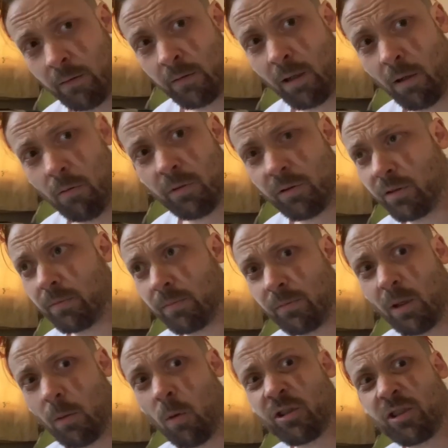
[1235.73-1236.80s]
So,
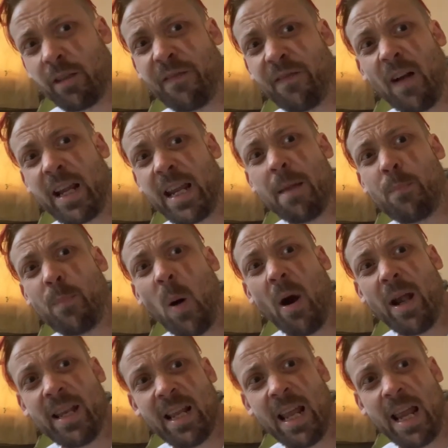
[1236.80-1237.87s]
so what's the fucking
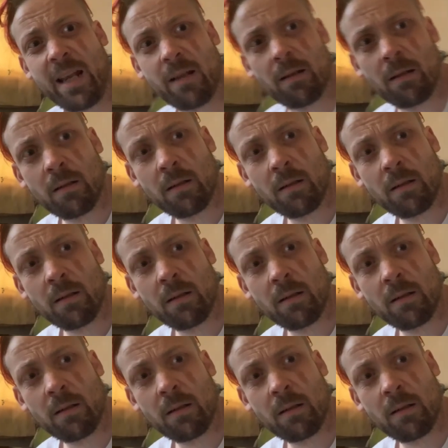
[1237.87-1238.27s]
point then?